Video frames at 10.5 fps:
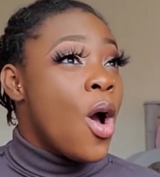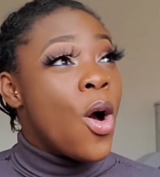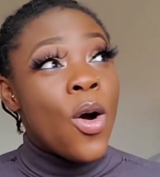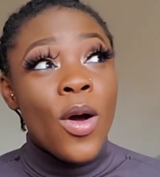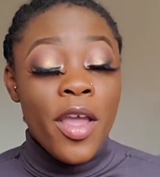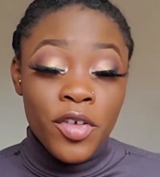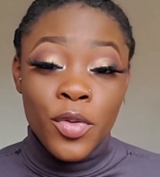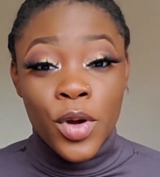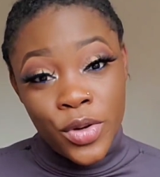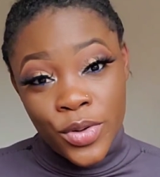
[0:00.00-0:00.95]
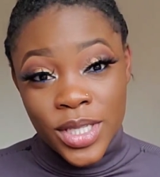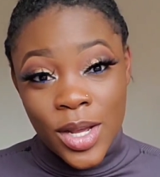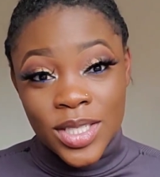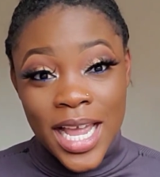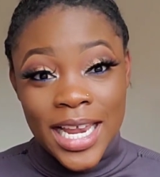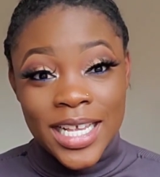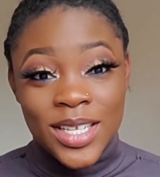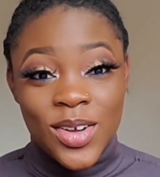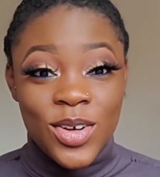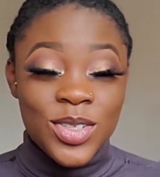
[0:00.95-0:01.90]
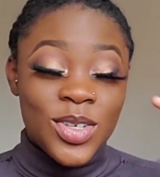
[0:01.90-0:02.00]
oh, everyone knows how to highlight
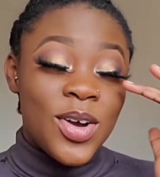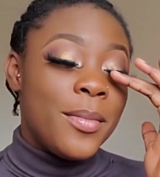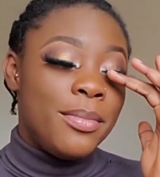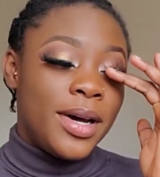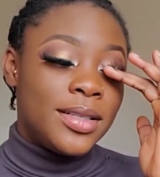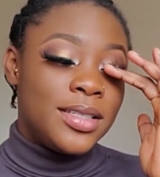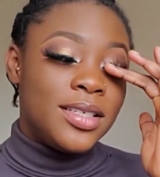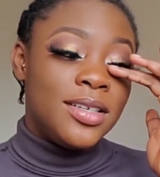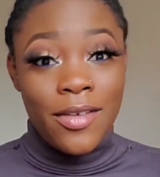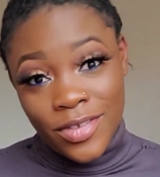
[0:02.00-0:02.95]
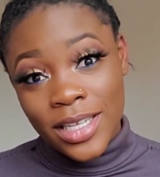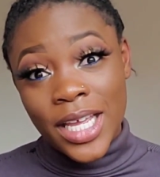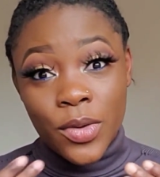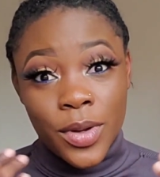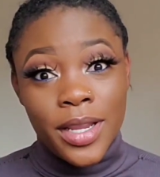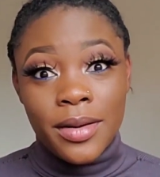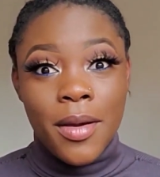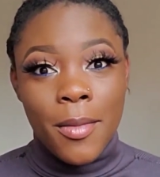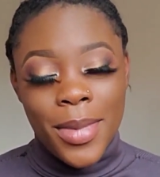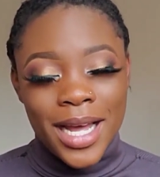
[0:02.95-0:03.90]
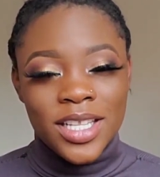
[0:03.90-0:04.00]
and contour, but you know, I feel like going
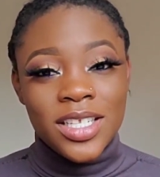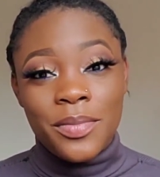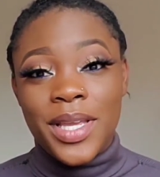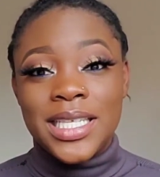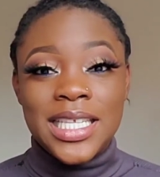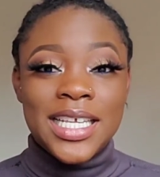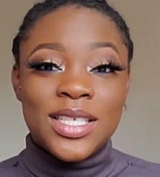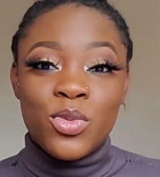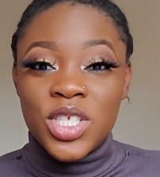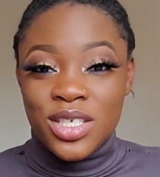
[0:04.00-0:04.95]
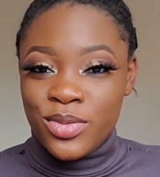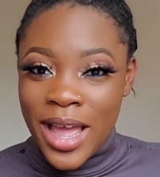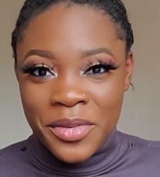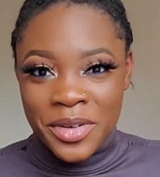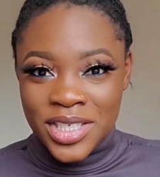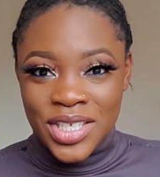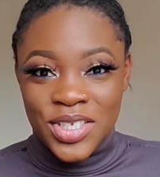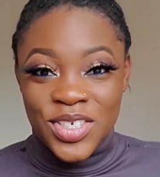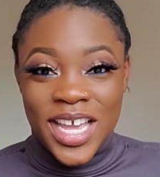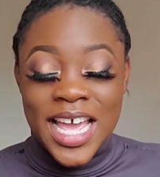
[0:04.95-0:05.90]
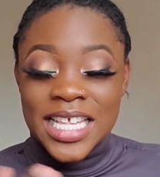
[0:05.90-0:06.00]
back to the basics, which is why I want to
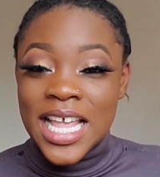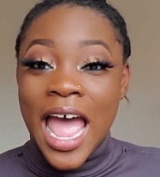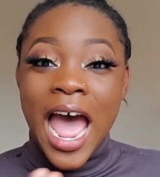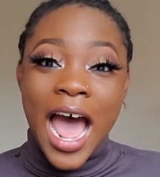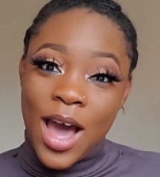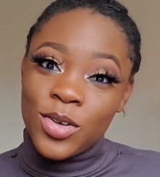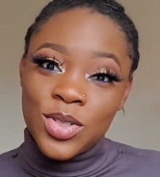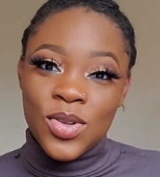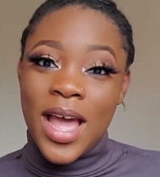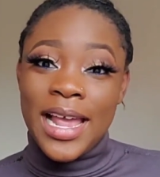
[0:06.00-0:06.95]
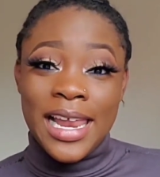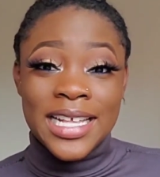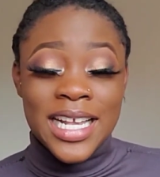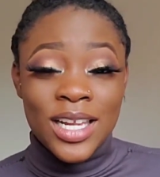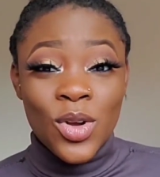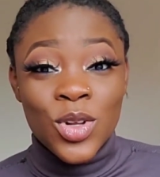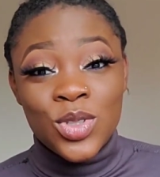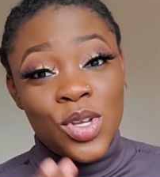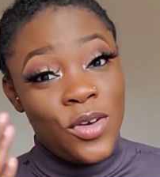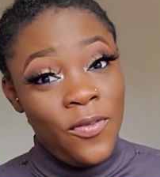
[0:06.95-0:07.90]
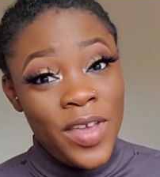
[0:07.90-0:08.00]
teach you guys how to highlight and
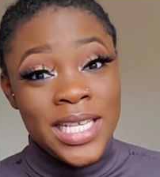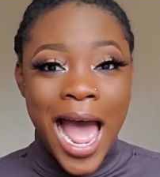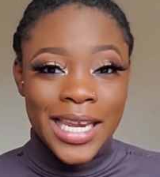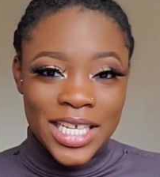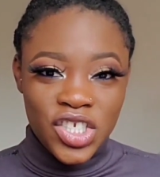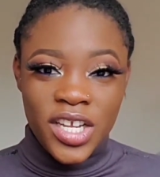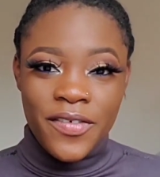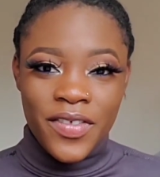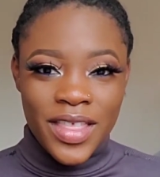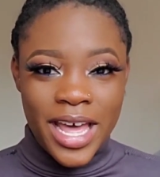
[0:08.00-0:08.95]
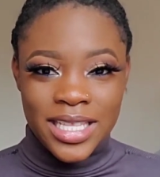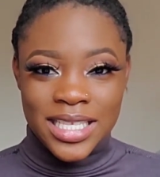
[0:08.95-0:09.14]
contour your face and achieve that